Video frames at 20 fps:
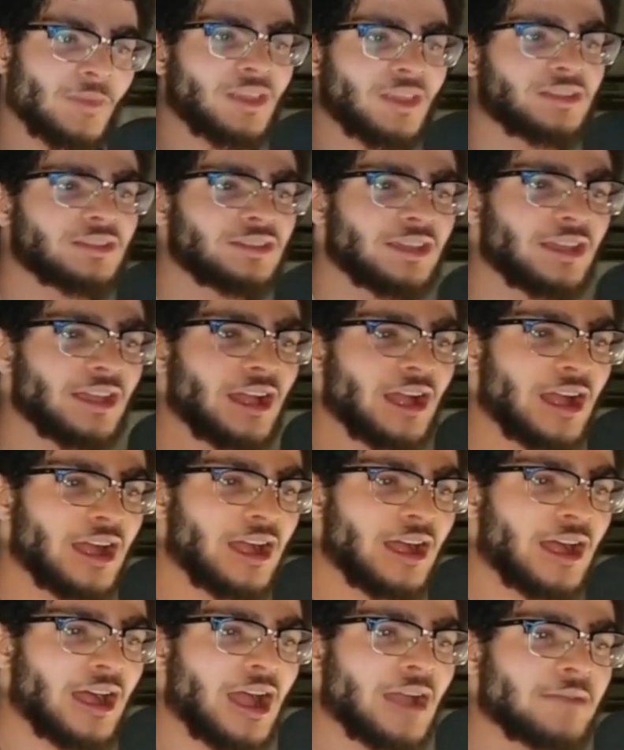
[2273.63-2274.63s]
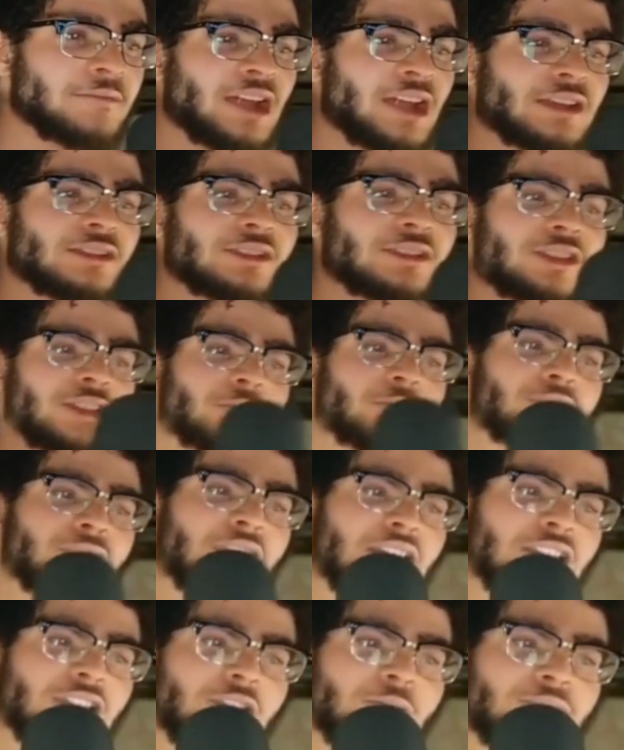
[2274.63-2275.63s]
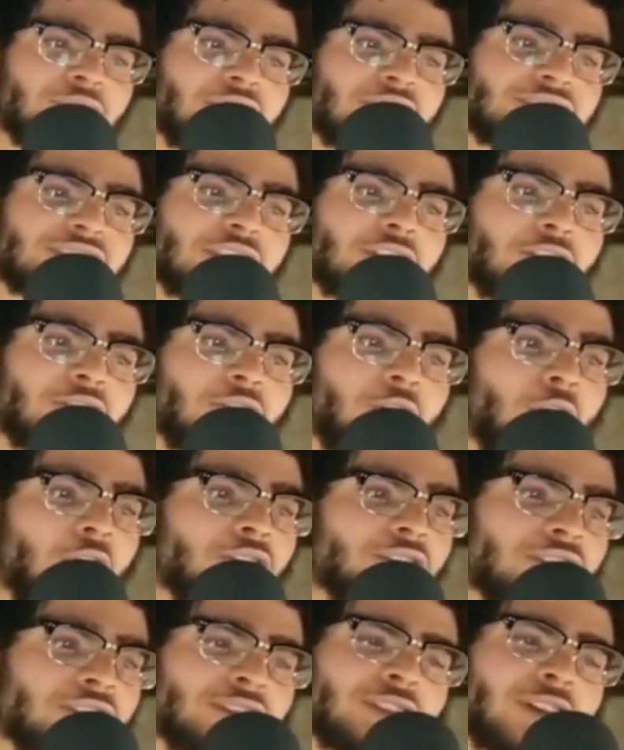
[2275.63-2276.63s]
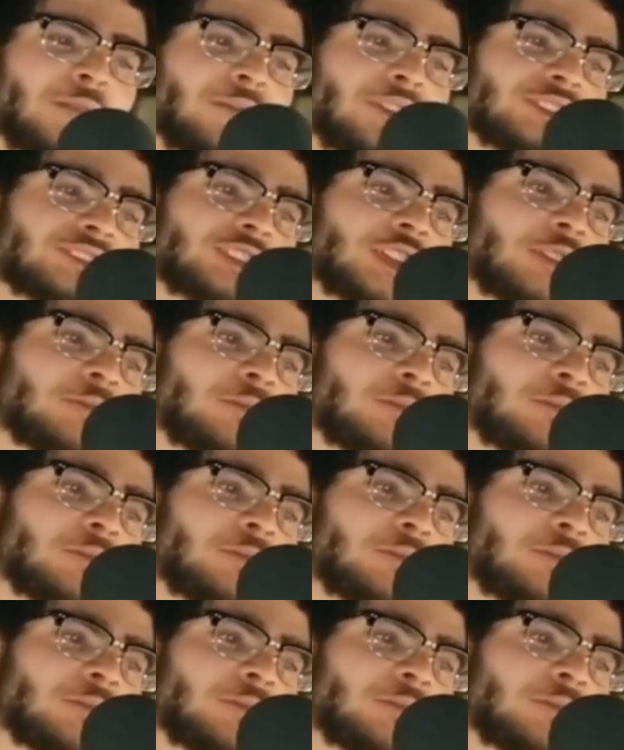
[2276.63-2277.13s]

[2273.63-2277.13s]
Okay, I'm not going to complain here because I know. Oh, just tell me it's going to